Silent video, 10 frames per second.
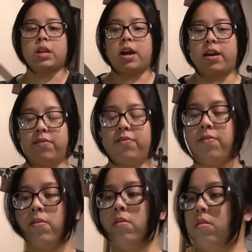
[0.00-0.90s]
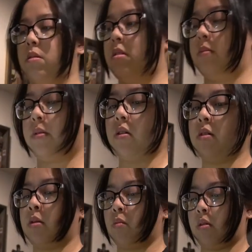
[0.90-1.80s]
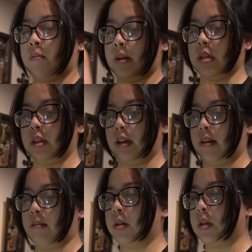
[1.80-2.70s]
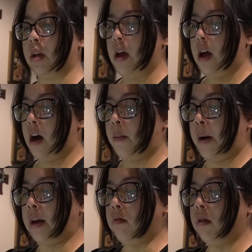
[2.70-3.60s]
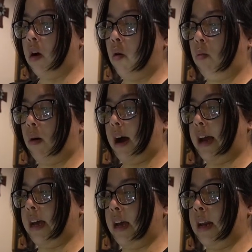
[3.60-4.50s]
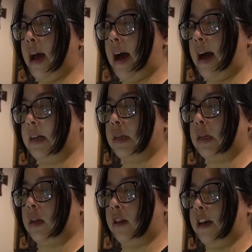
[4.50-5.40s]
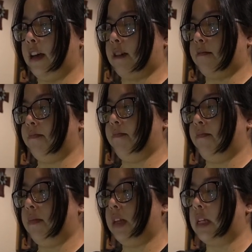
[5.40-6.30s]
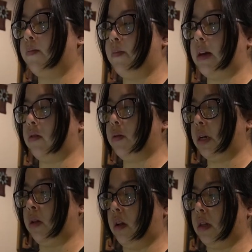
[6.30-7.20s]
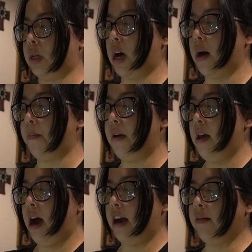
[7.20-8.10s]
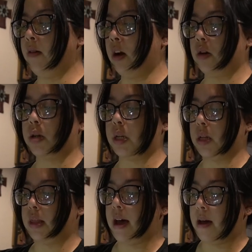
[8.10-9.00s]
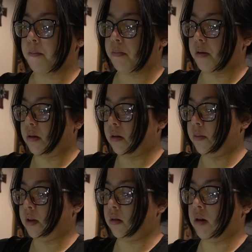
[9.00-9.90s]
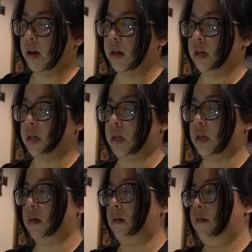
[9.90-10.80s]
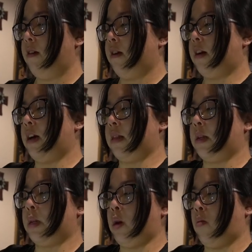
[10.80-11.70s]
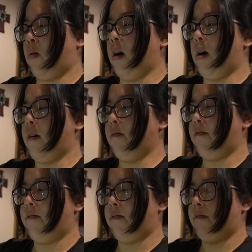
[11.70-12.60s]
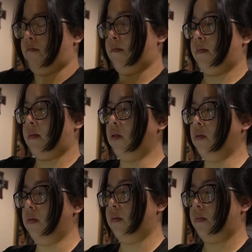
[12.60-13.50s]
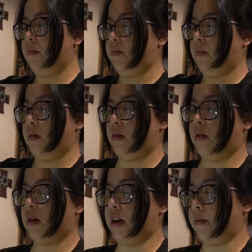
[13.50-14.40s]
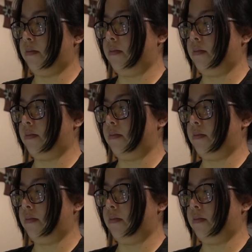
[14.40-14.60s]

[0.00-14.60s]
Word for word: knife and go ahead and roll up my sleeves. Um, I don't know why it has like this metal deal on the top. I never understood that, but let me go ahead and just cut this hoe off. Ooh, okay.